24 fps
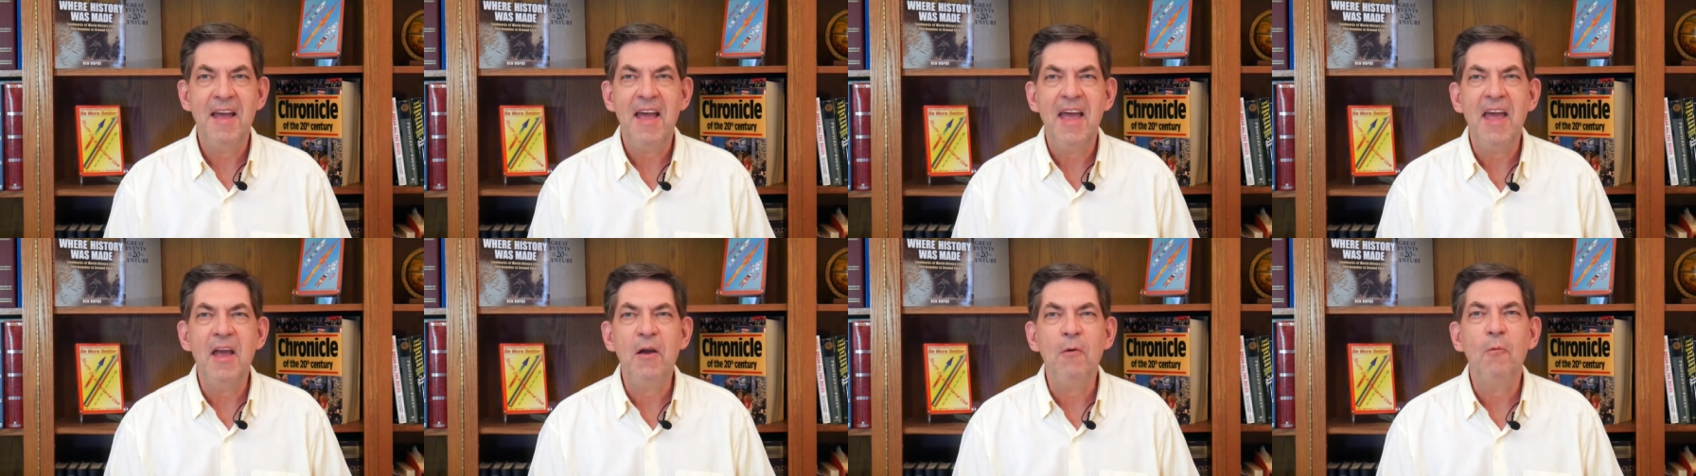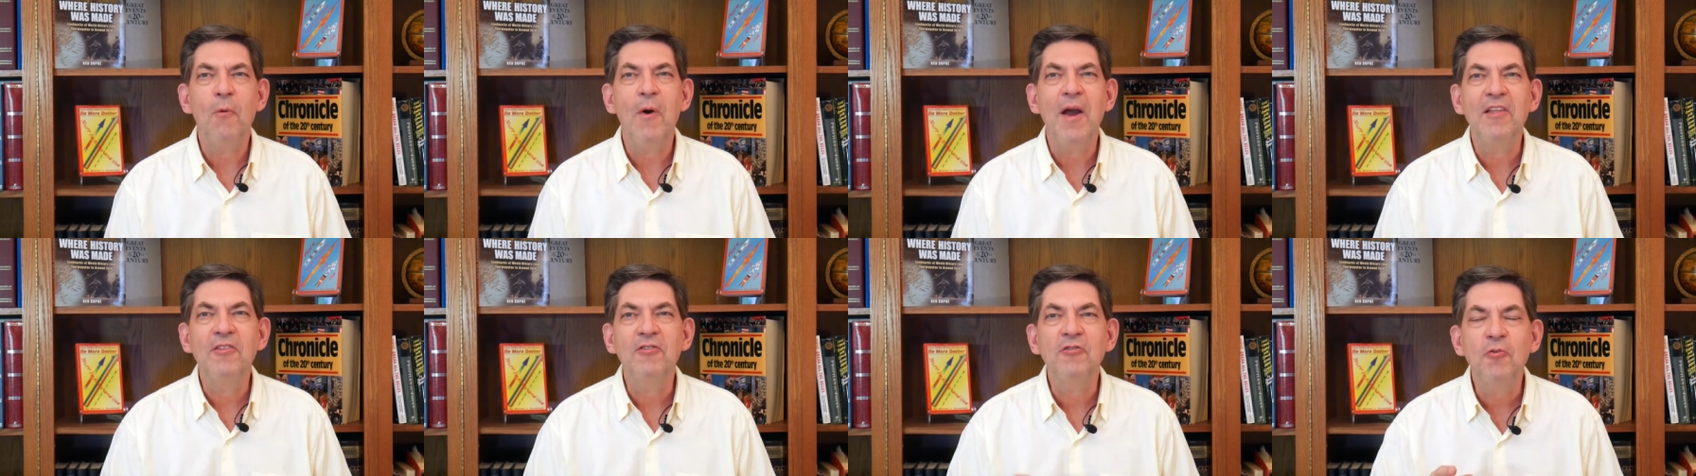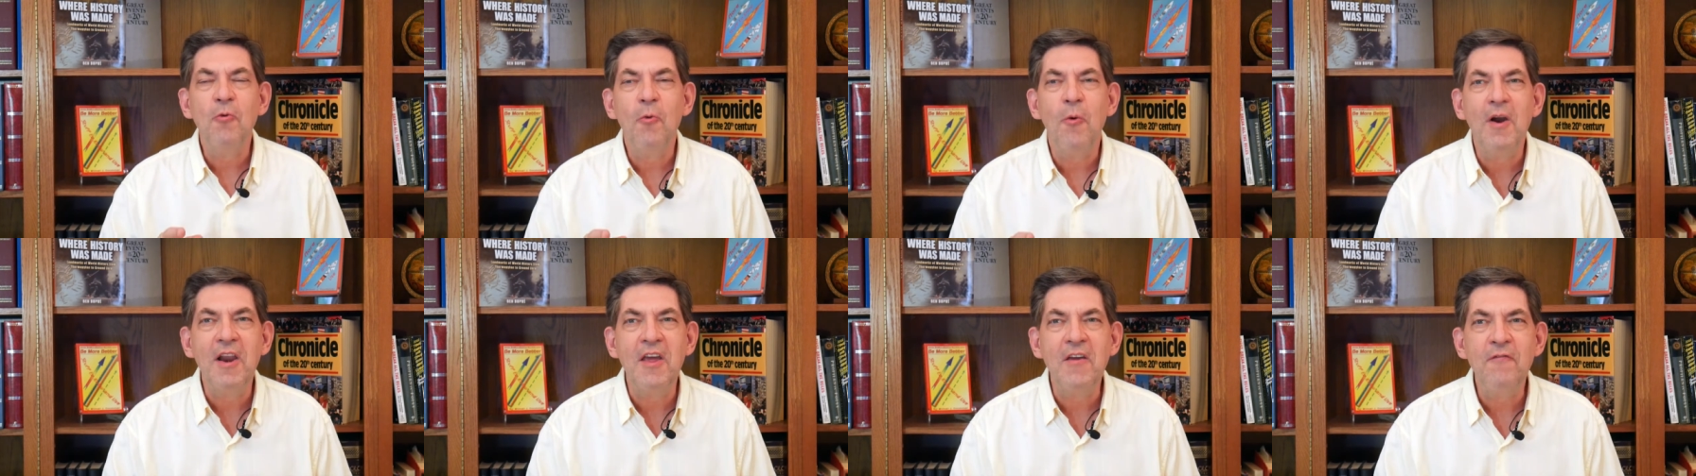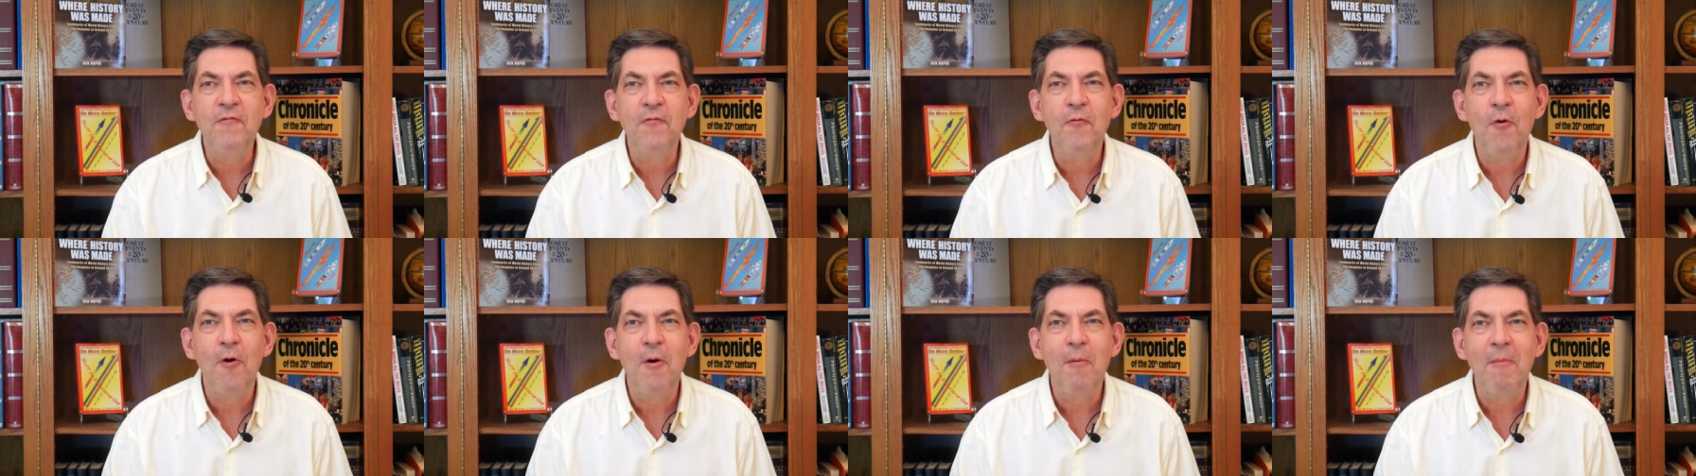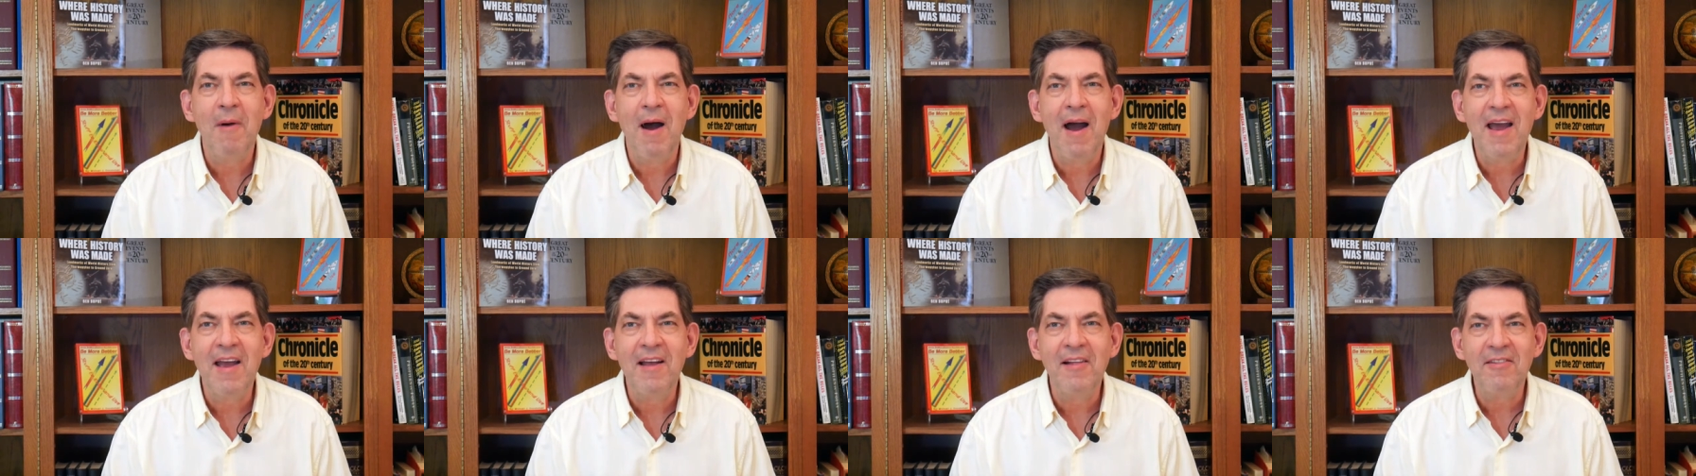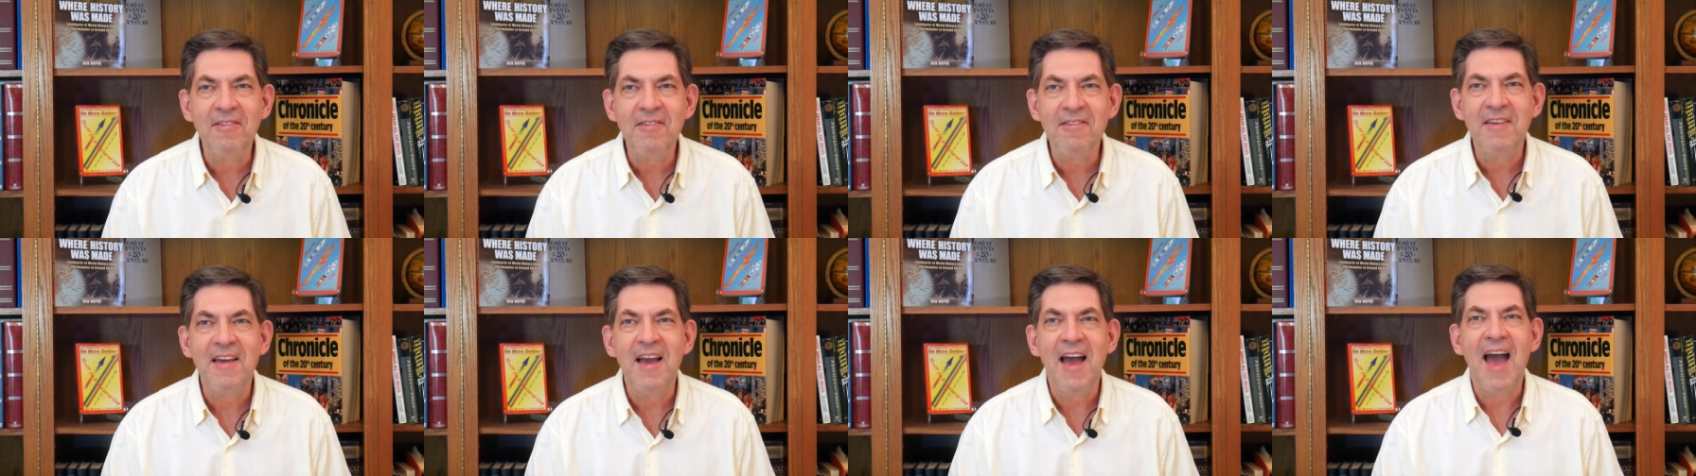It went 24
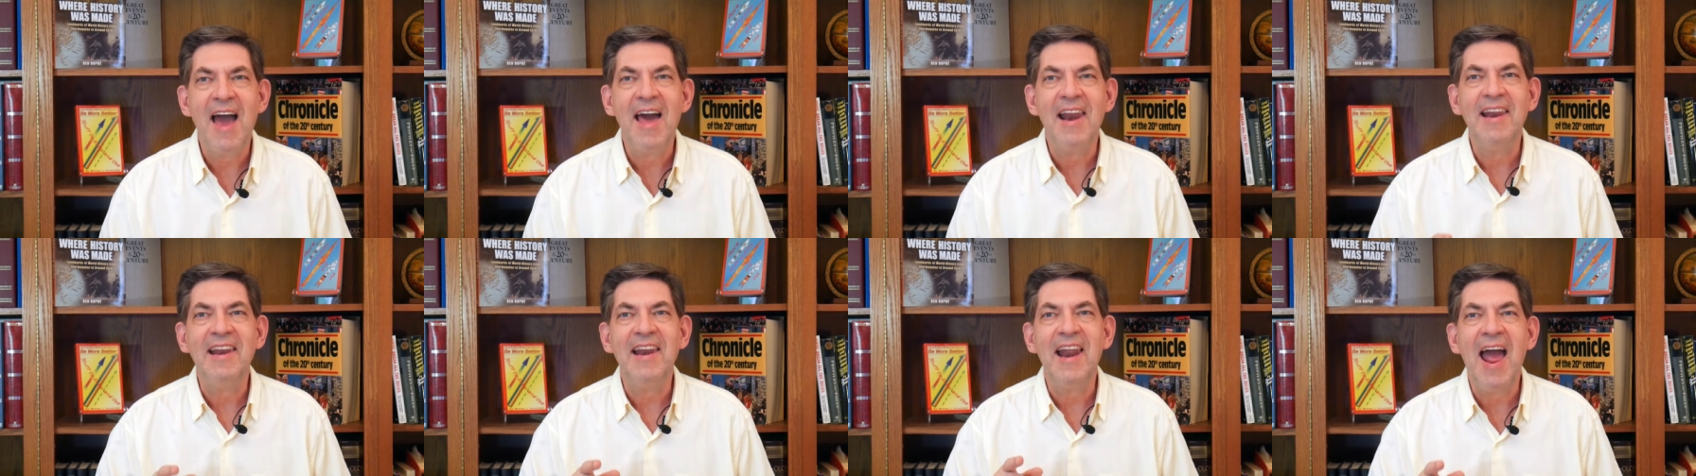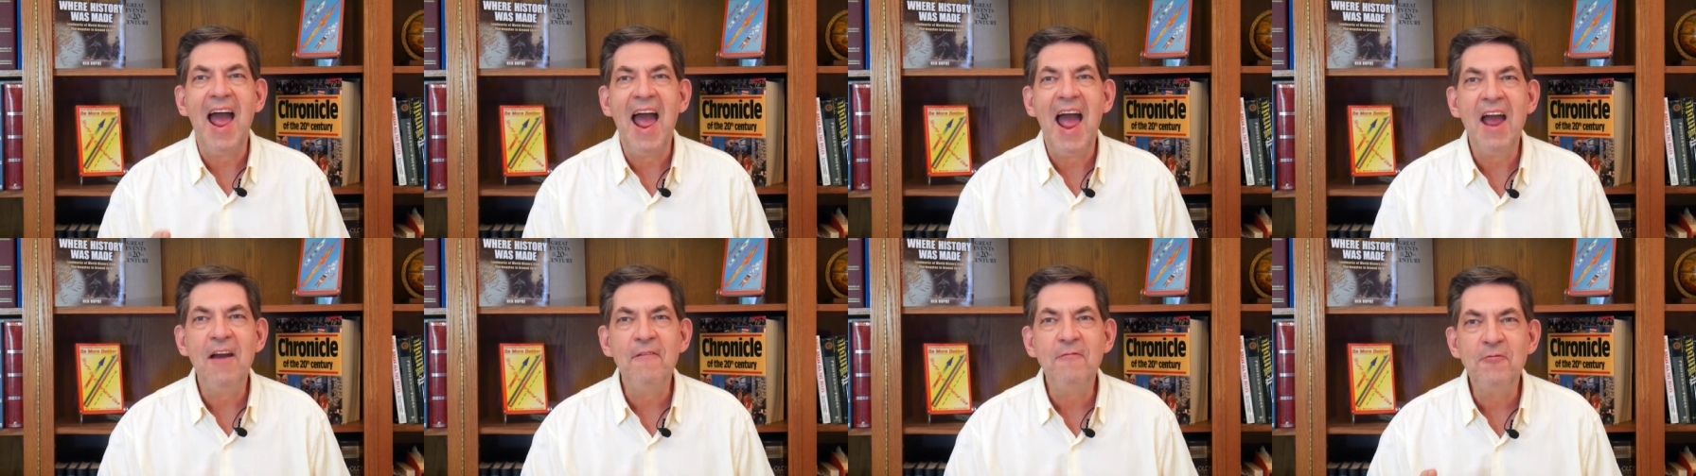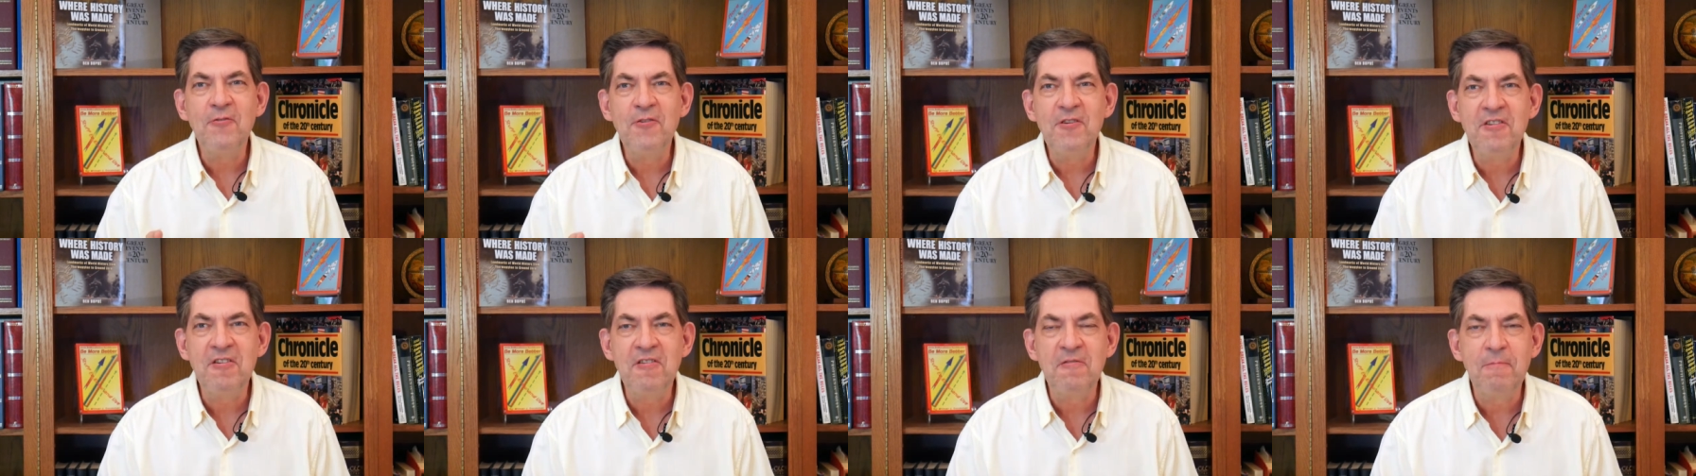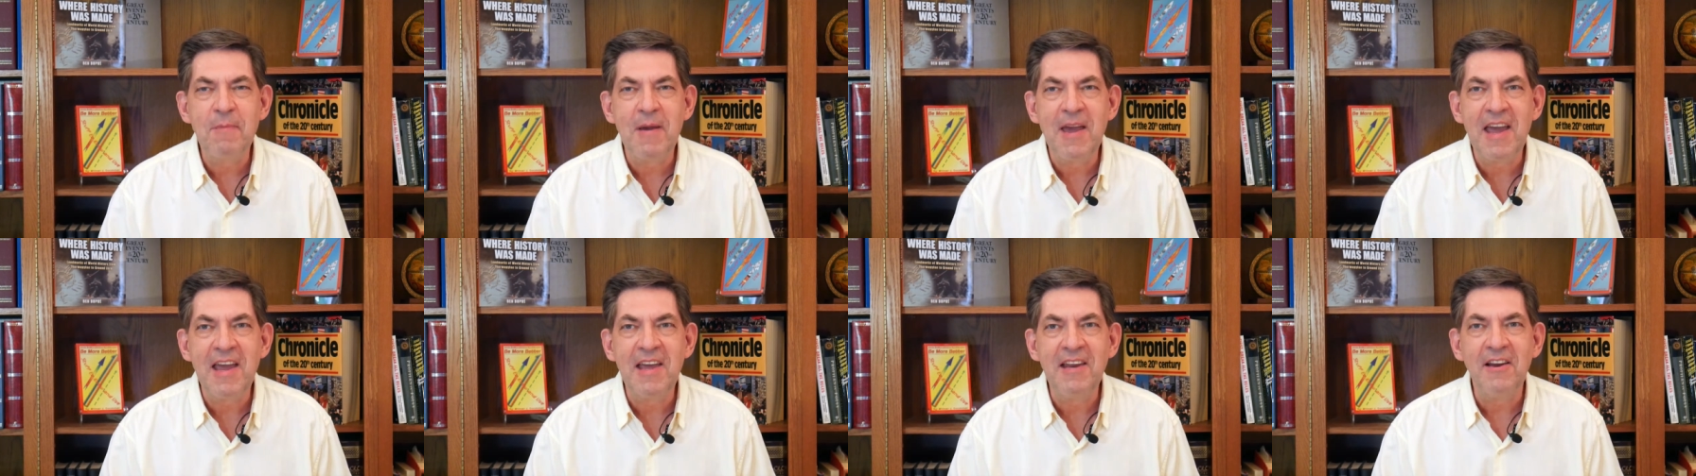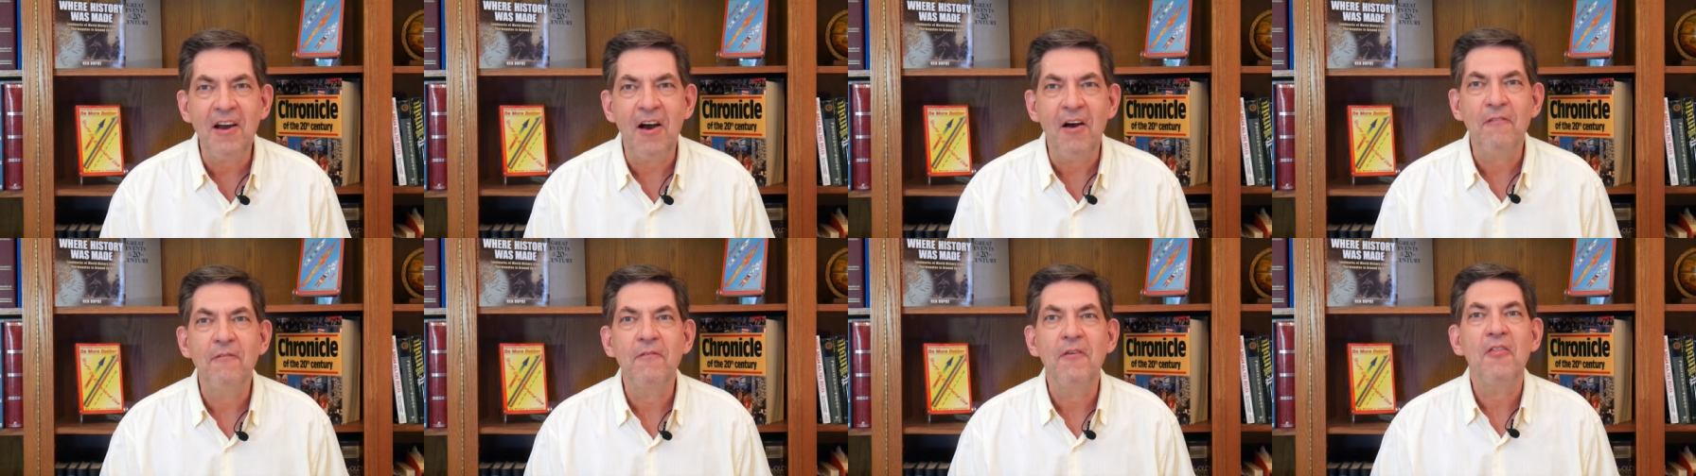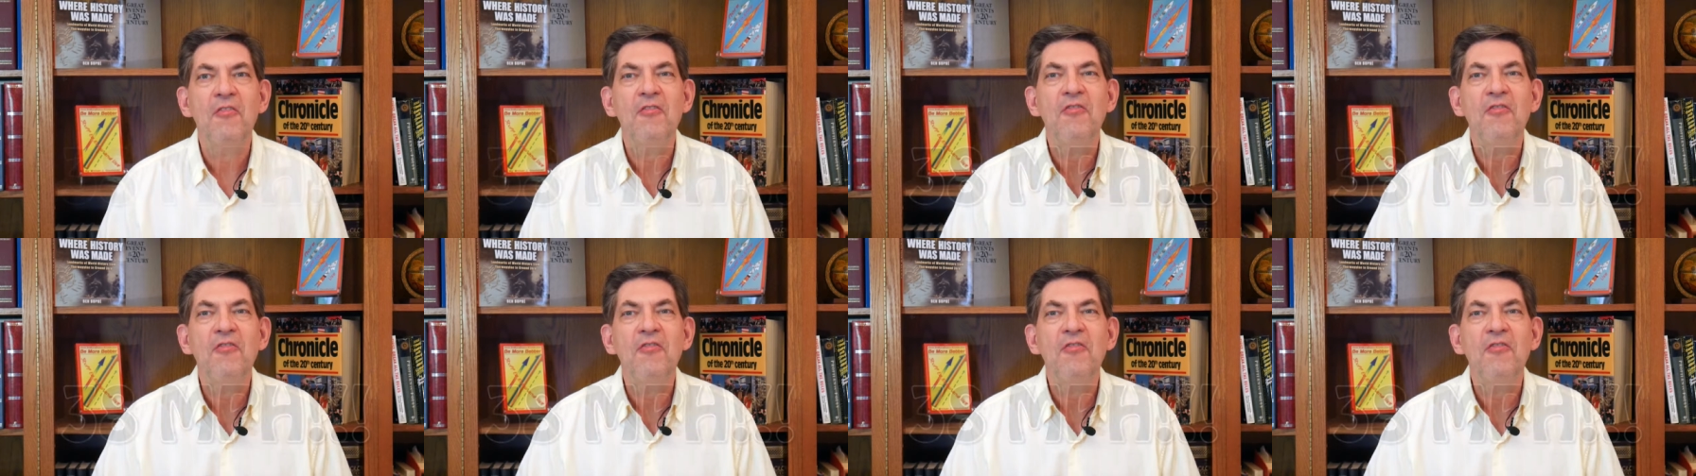miles at an average speed of